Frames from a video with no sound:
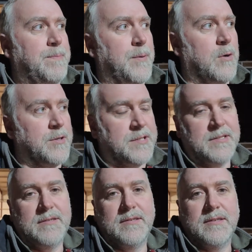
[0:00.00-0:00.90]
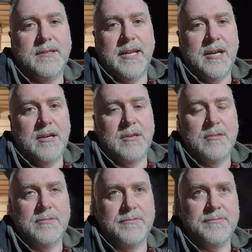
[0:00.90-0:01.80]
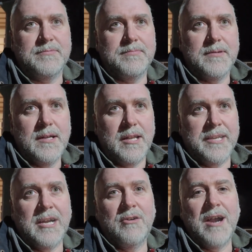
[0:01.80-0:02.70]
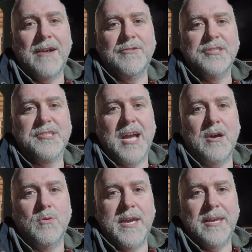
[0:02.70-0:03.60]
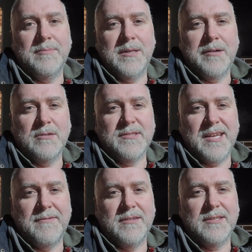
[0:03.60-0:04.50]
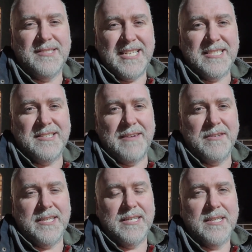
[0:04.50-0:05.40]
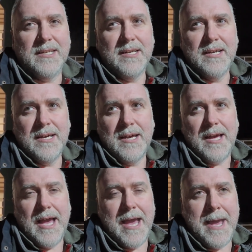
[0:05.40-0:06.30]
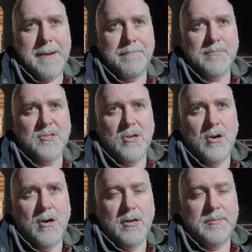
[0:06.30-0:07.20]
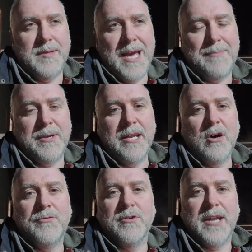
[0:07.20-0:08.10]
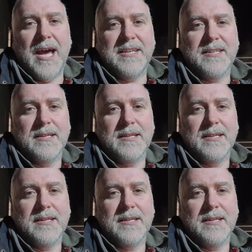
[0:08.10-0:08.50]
But they're, like, our average cow weight will be around 670. So I'll be happy enough with that.